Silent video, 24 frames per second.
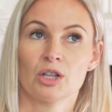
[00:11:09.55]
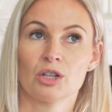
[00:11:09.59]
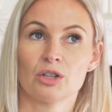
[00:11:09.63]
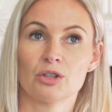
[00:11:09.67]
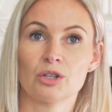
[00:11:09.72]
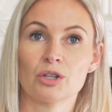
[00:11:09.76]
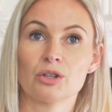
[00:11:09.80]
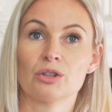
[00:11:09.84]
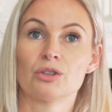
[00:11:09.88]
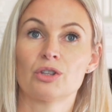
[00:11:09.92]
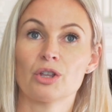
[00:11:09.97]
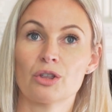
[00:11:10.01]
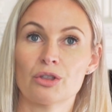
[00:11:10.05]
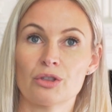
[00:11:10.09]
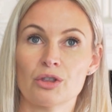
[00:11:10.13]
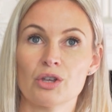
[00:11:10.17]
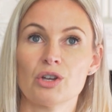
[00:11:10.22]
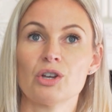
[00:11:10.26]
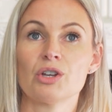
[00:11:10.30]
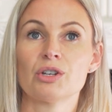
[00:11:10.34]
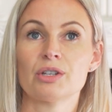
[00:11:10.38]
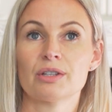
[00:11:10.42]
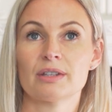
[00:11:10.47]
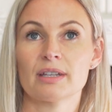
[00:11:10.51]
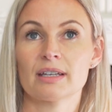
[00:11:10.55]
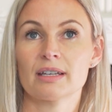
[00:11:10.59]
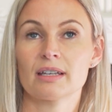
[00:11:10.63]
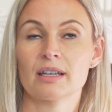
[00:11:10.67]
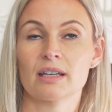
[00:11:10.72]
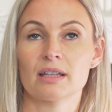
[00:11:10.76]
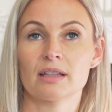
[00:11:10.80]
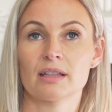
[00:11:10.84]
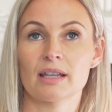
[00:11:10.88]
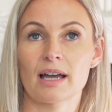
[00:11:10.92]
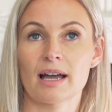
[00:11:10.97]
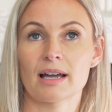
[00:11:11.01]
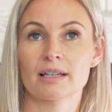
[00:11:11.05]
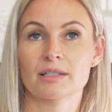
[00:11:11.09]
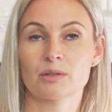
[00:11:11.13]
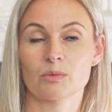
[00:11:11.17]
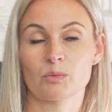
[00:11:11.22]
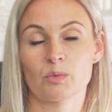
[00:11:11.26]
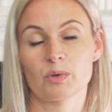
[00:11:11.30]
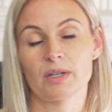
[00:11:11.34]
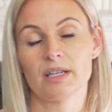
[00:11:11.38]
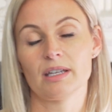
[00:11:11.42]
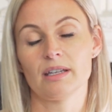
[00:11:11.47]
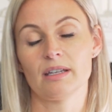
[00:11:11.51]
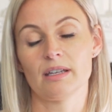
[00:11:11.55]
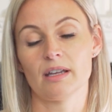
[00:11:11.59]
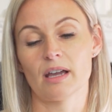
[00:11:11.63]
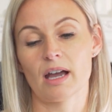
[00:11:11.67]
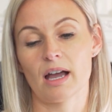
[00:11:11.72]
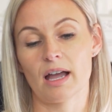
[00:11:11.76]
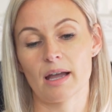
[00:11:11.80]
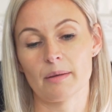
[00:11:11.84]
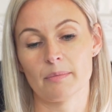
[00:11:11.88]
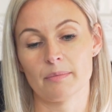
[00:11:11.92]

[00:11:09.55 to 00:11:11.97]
The third thing that we